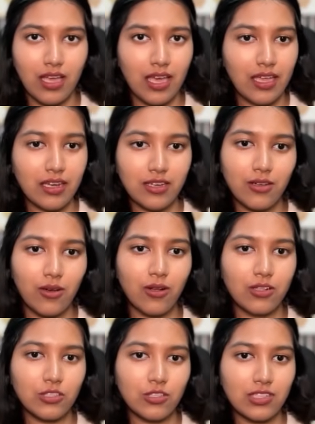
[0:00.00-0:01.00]
and it
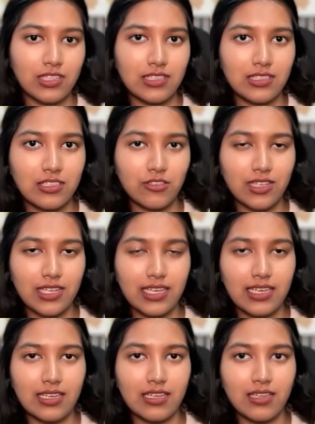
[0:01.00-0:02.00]
also didn't
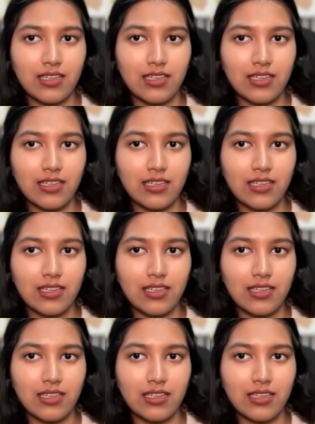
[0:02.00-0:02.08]
really